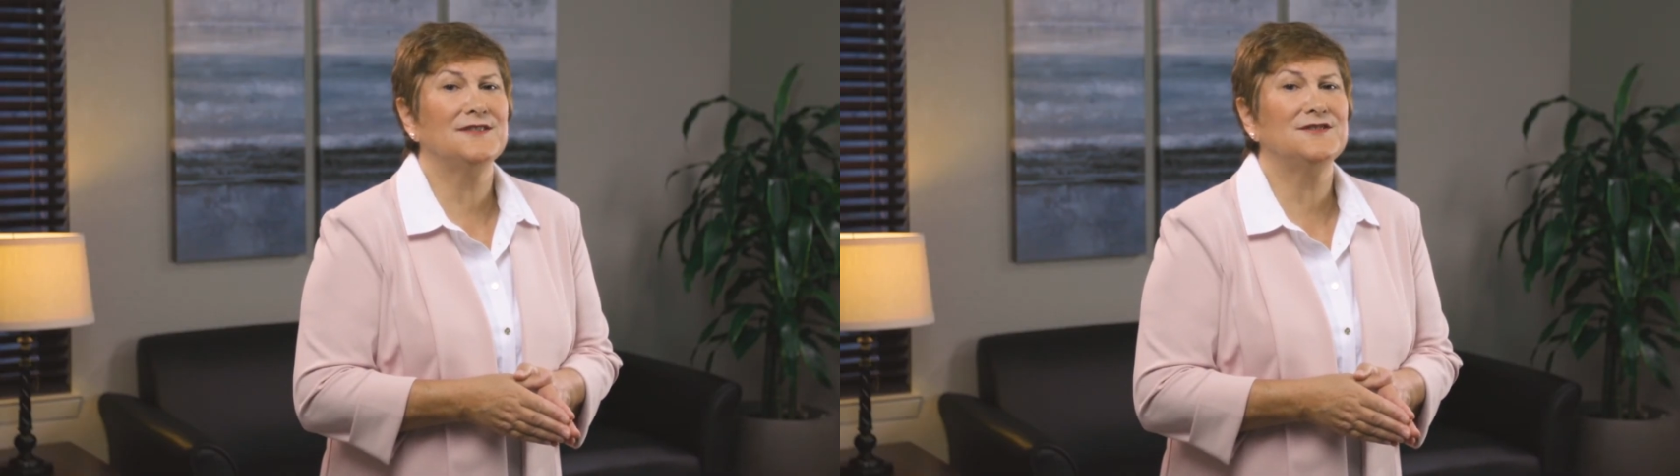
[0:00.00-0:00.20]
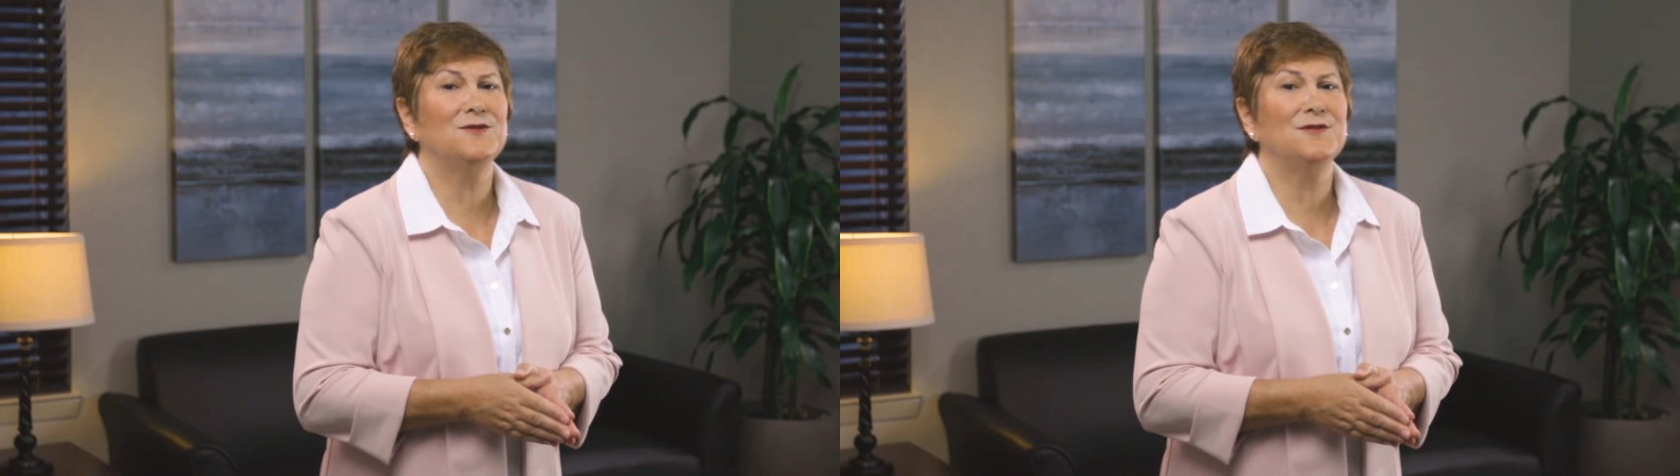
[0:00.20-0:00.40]

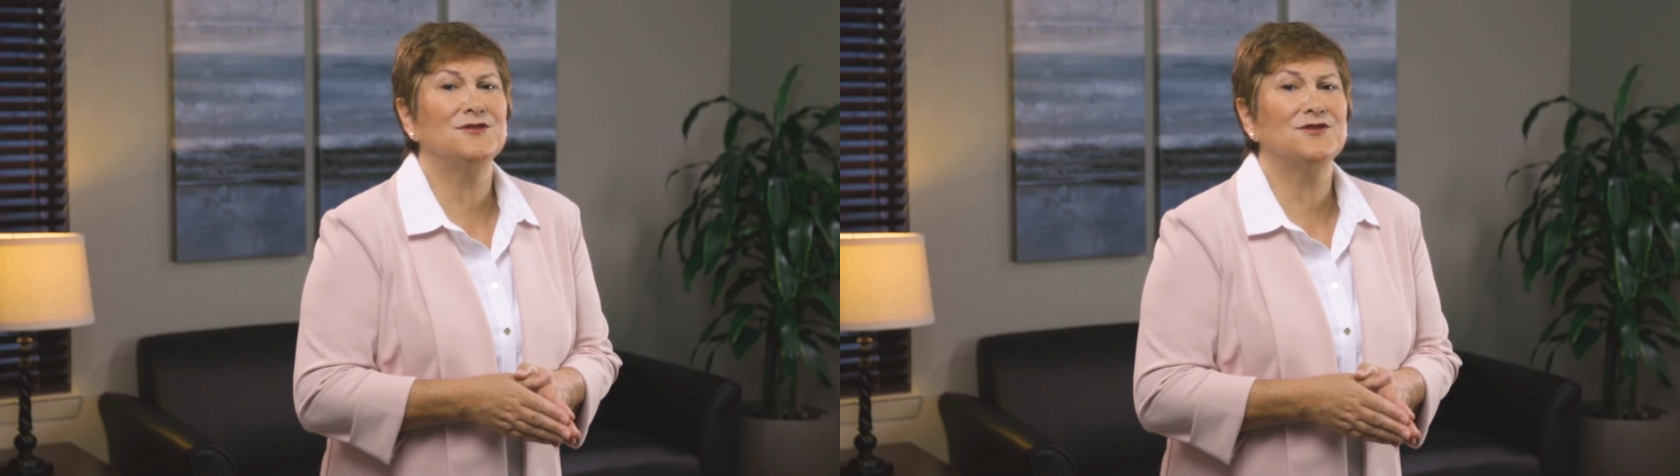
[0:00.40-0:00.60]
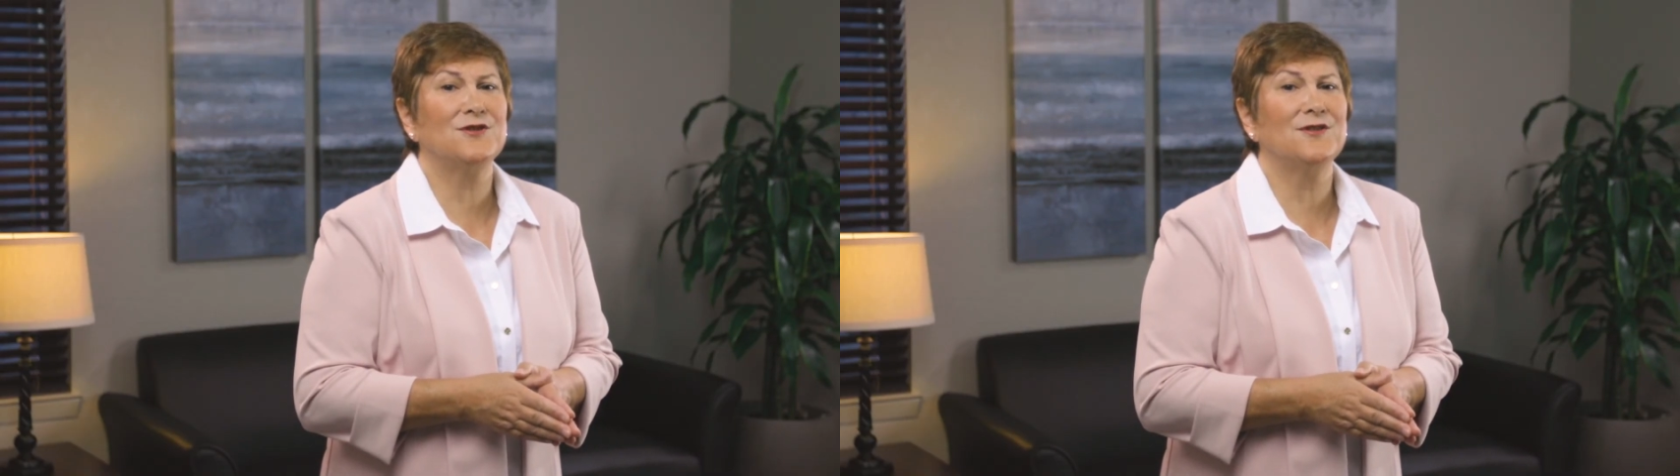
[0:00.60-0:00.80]
is to
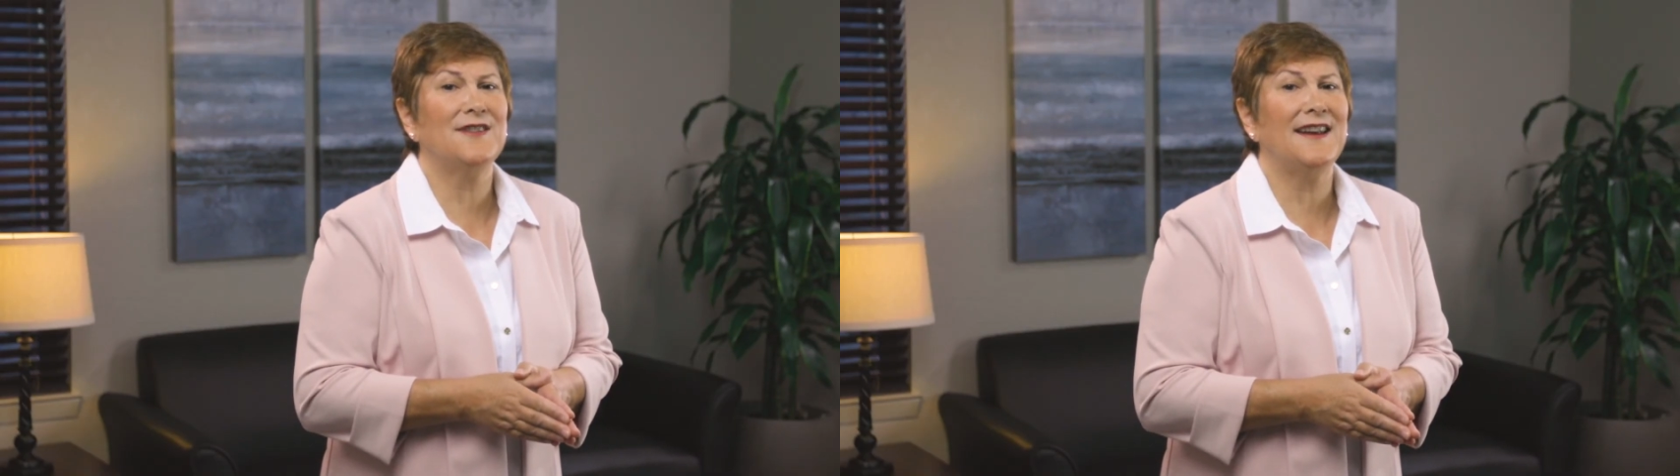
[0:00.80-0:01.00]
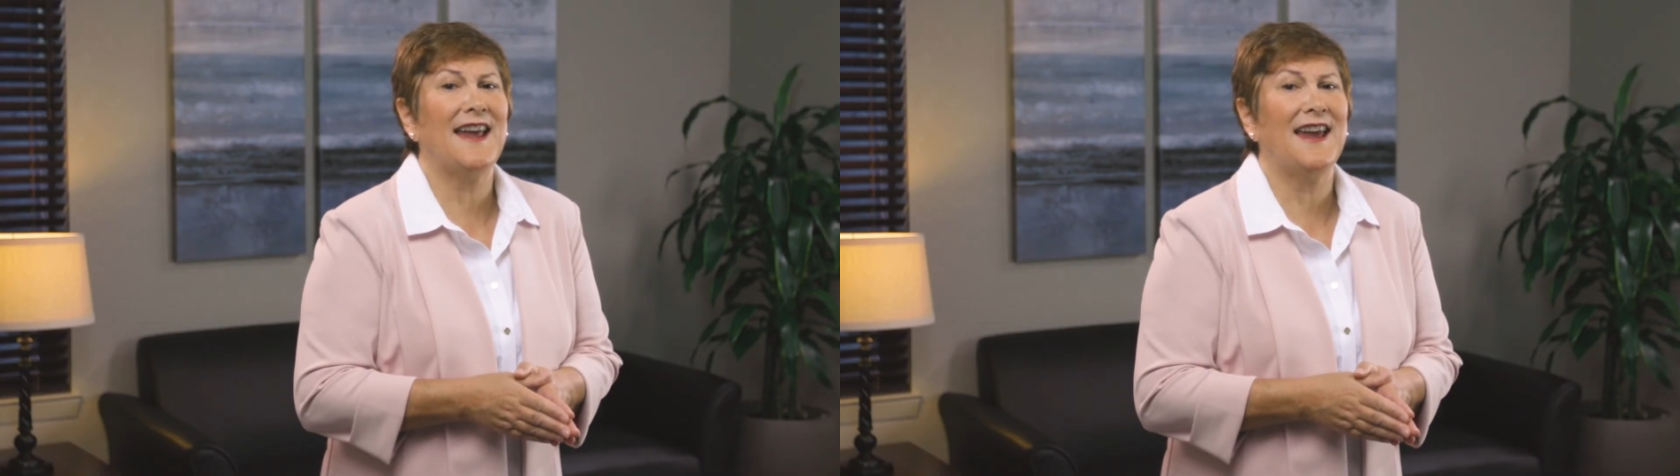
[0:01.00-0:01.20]
ensure
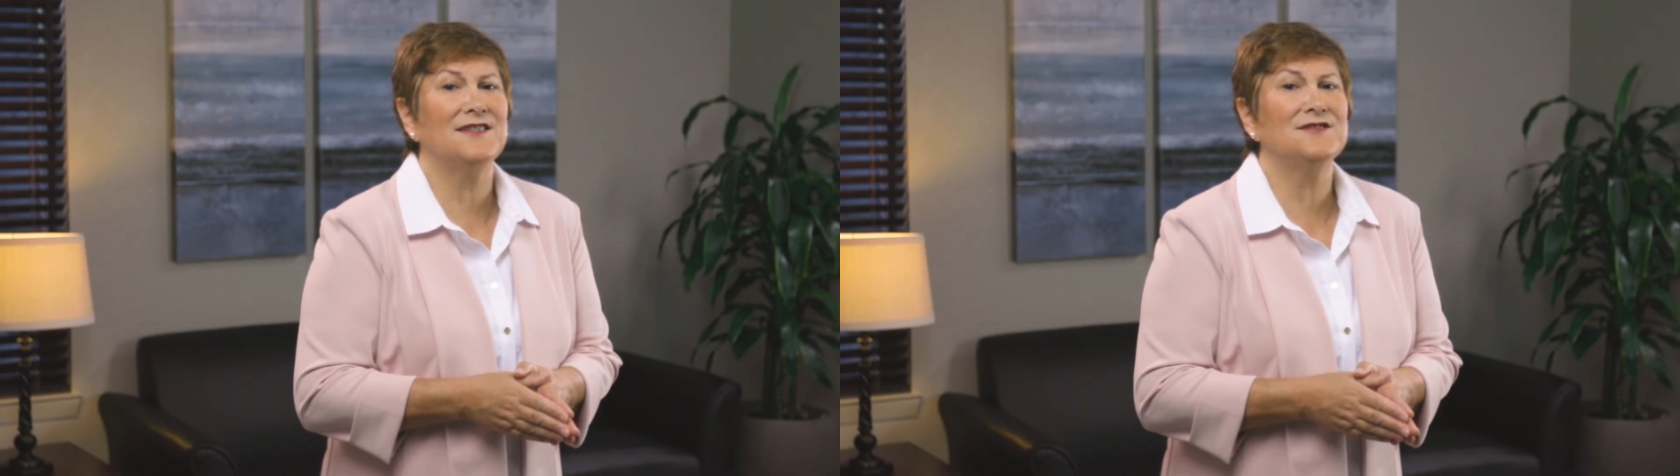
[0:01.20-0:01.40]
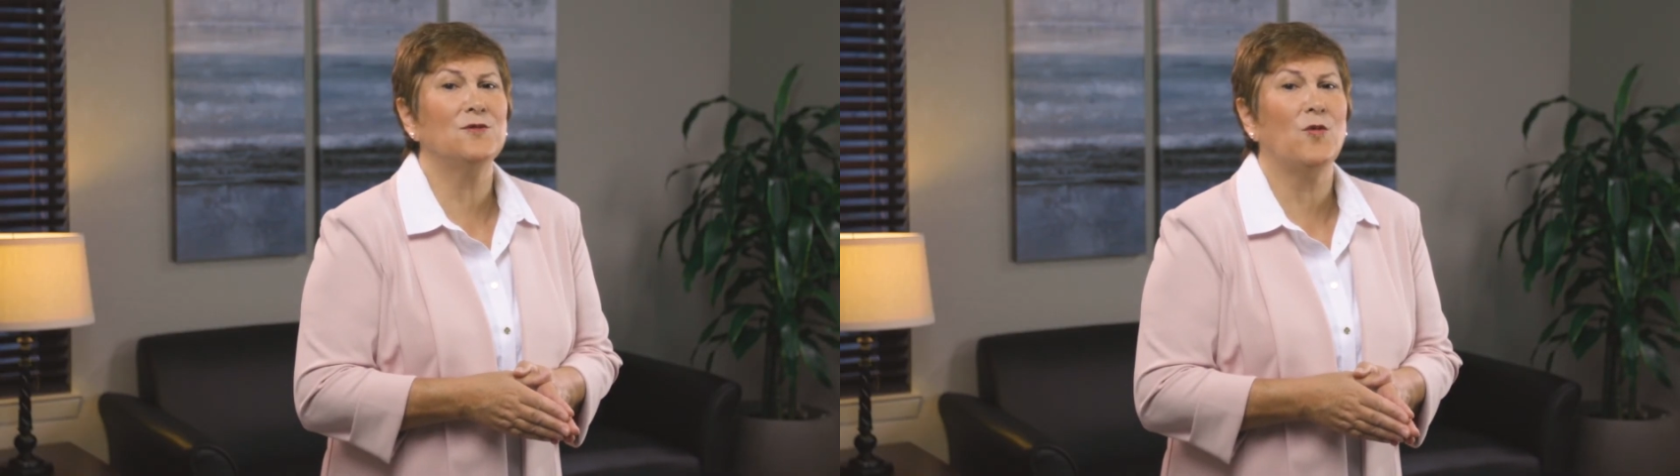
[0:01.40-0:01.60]
that
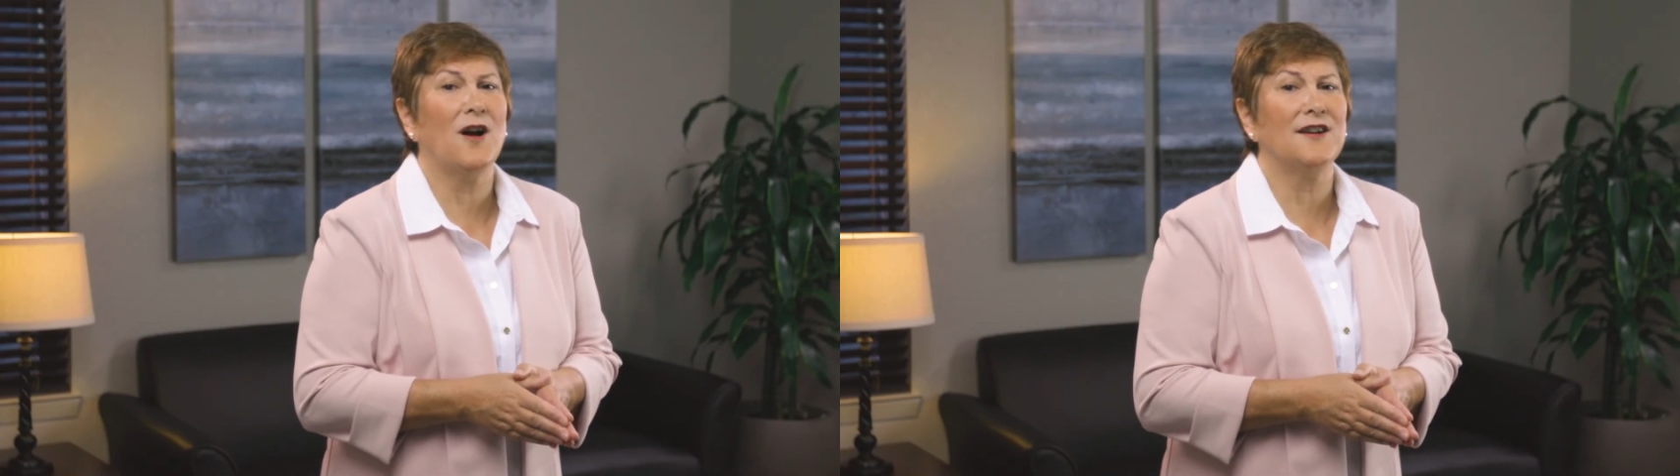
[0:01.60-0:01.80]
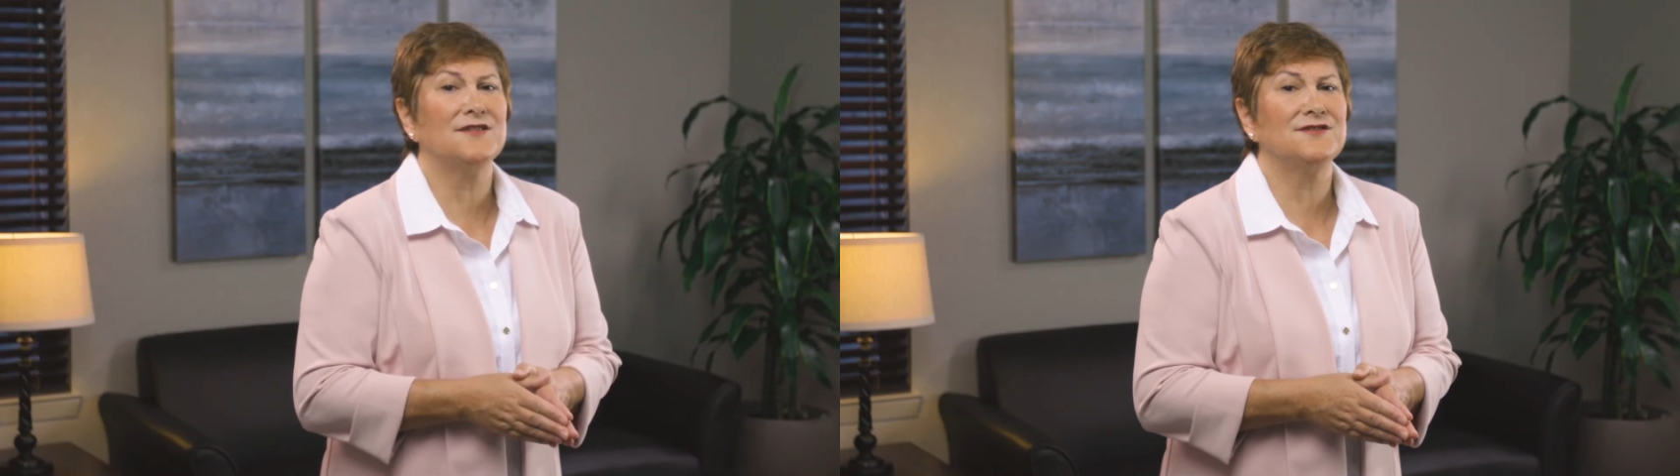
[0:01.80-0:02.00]
hands are
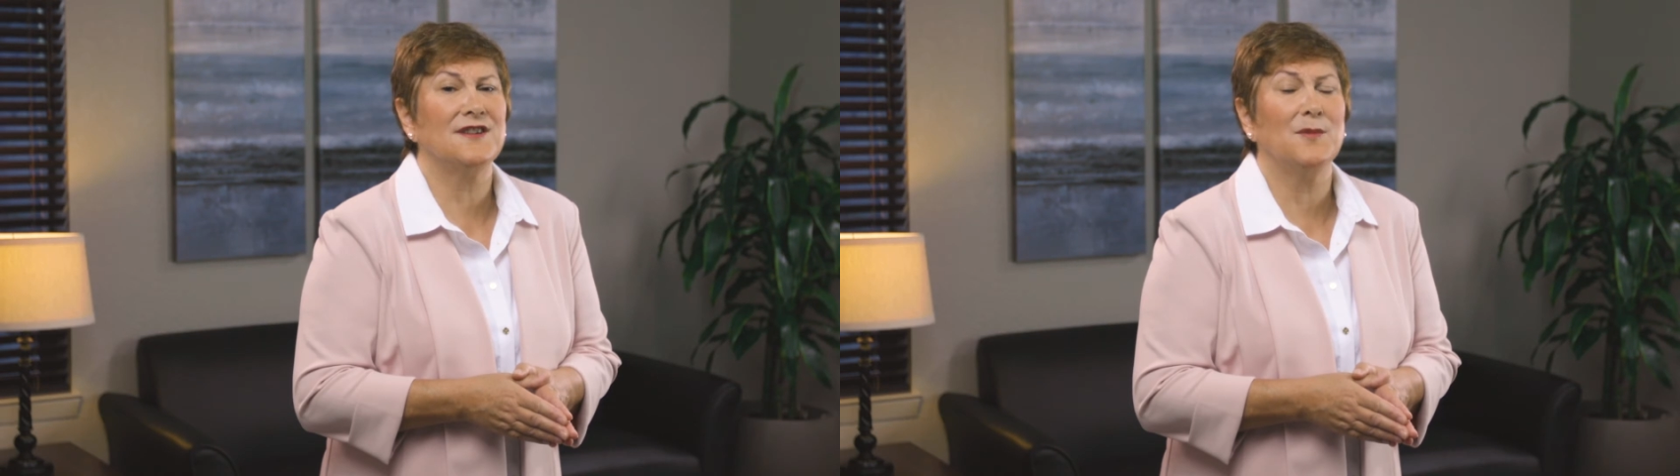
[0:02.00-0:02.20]
washed